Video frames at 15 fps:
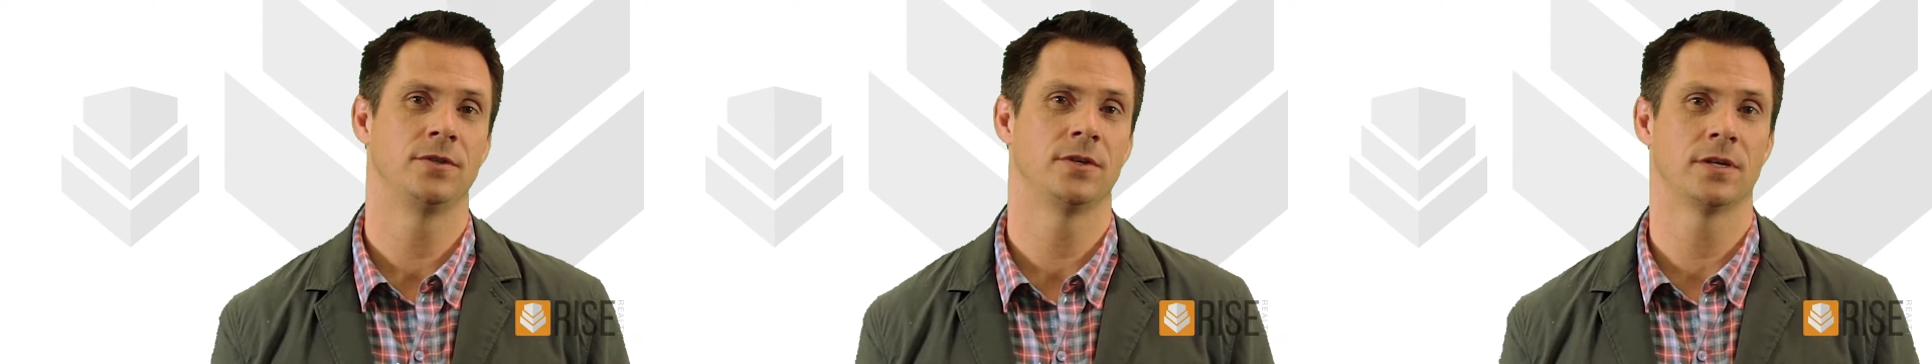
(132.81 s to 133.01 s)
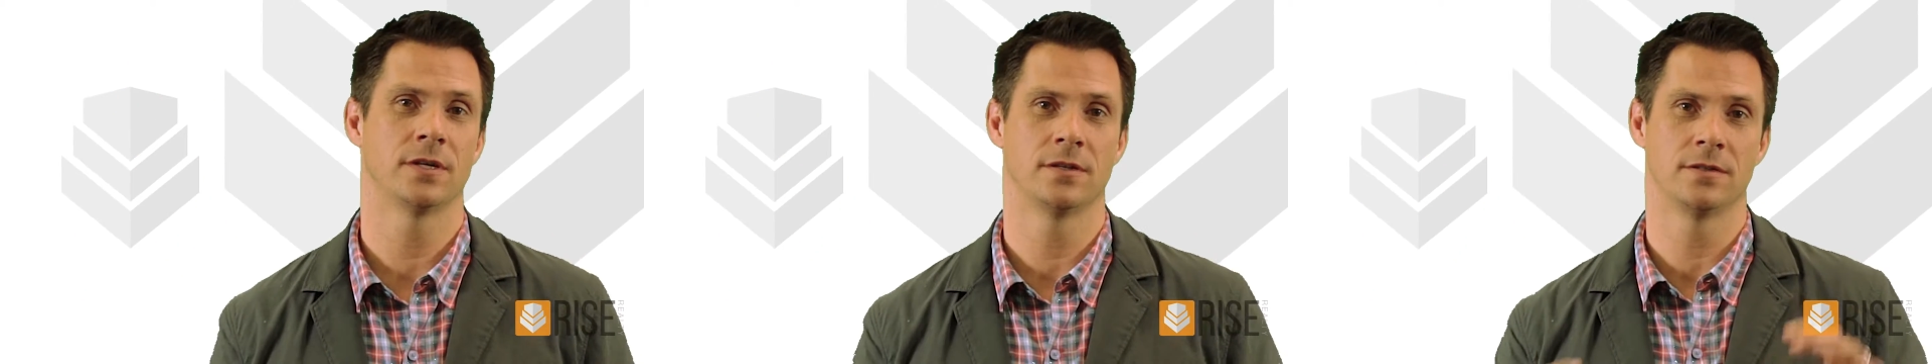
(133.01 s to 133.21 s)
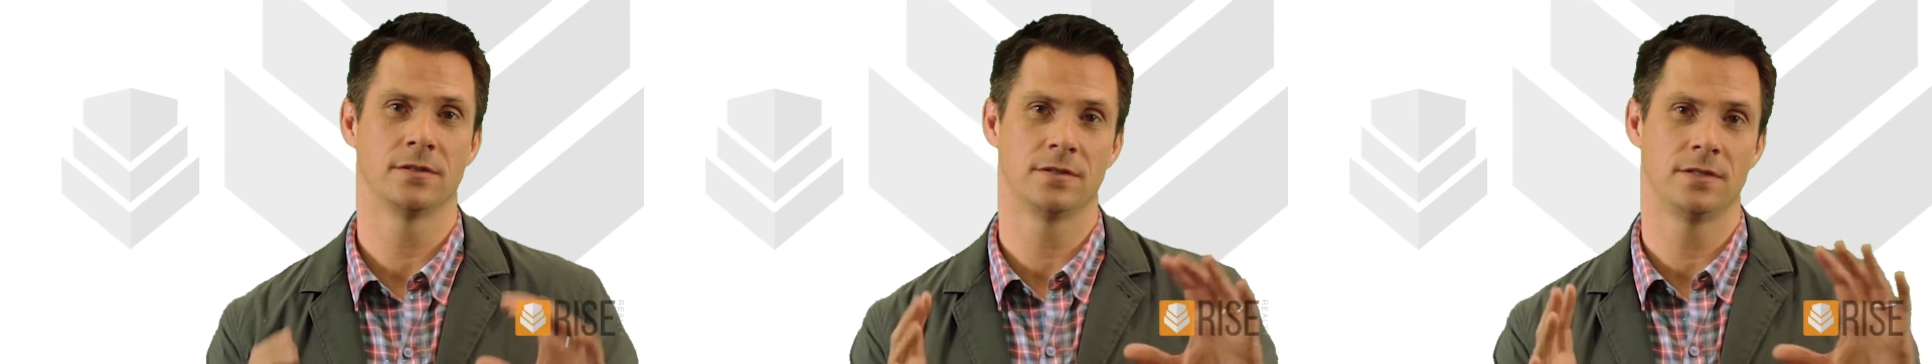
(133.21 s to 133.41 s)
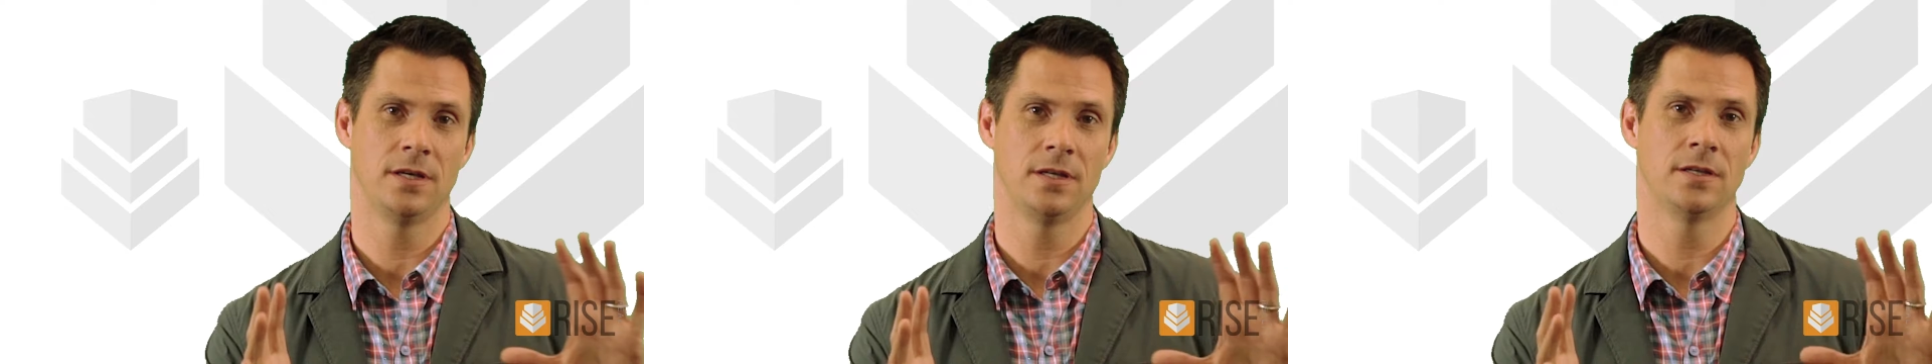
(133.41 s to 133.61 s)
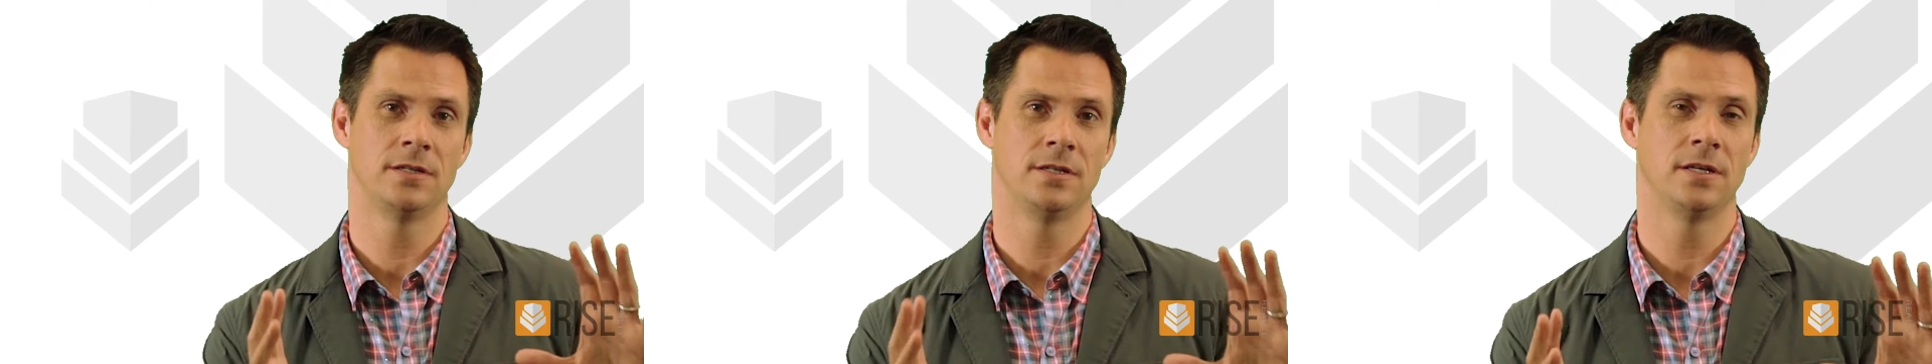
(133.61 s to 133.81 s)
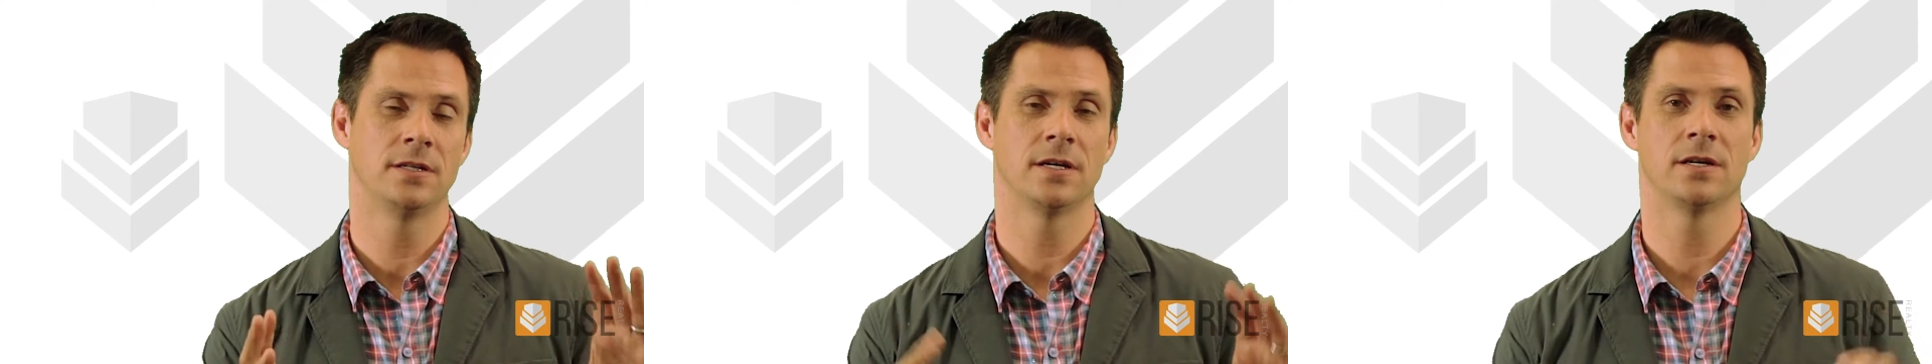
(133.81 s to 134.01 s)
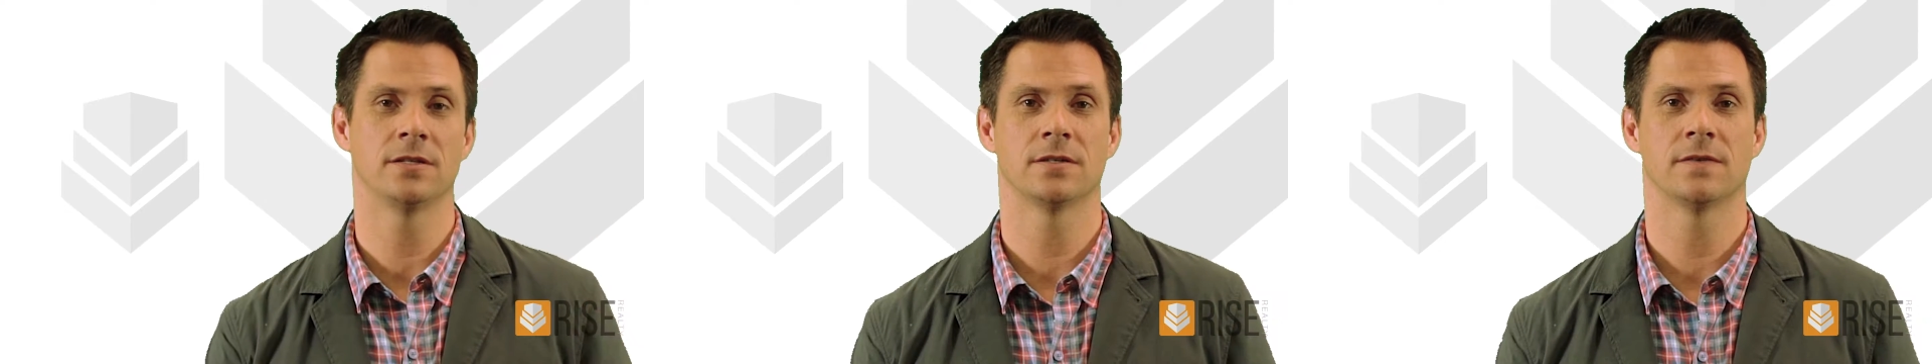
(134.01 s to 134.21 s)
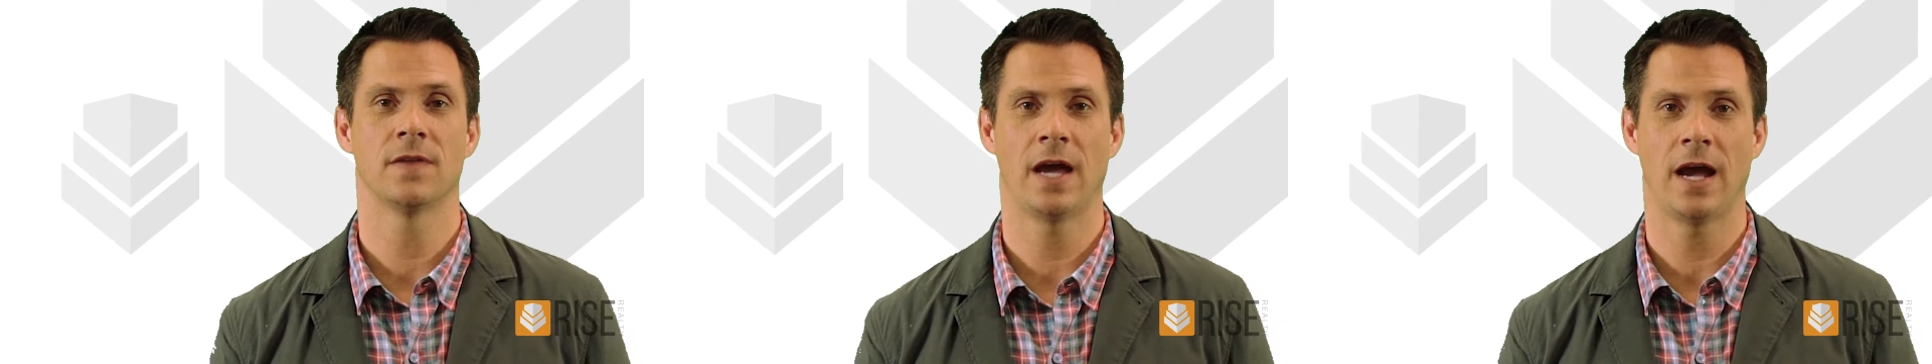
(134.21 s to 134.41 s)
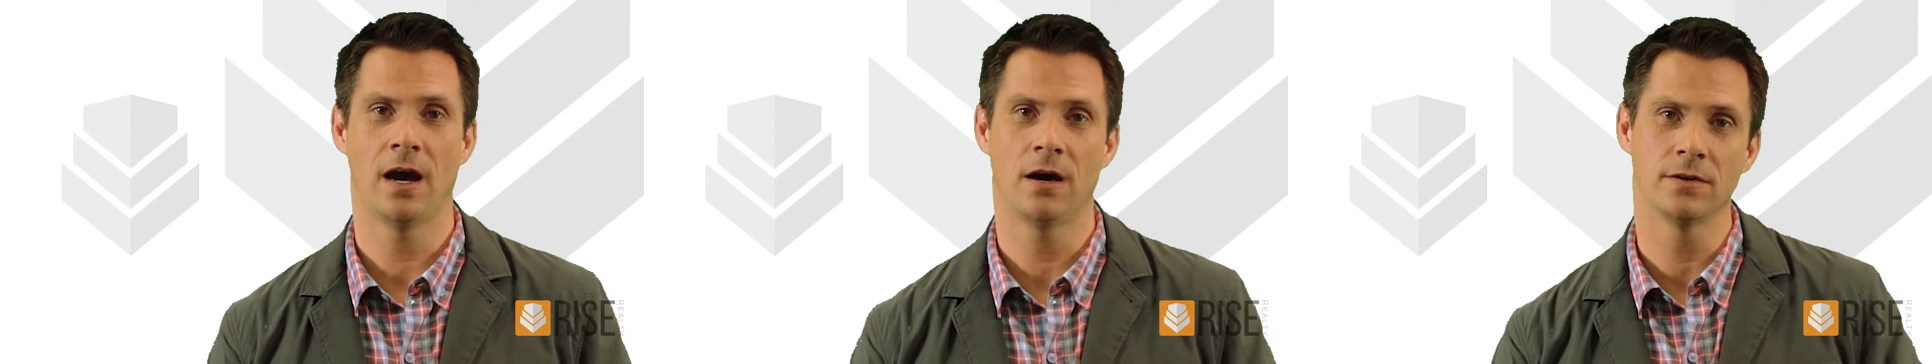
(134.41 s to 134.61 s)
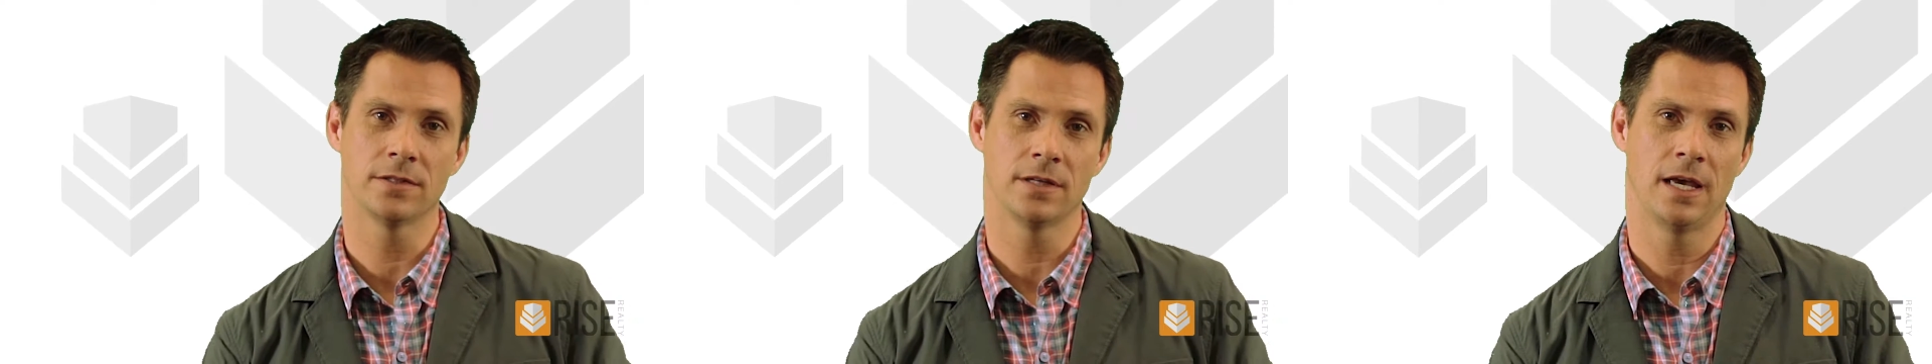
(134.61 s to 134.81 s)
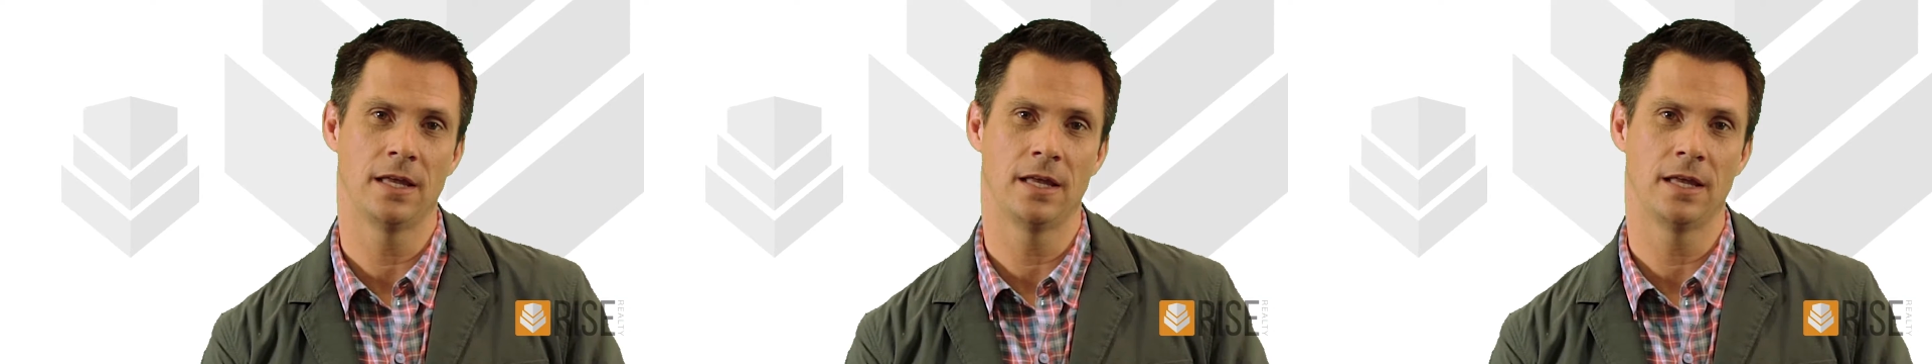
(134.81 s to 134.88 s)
you can see the details of the house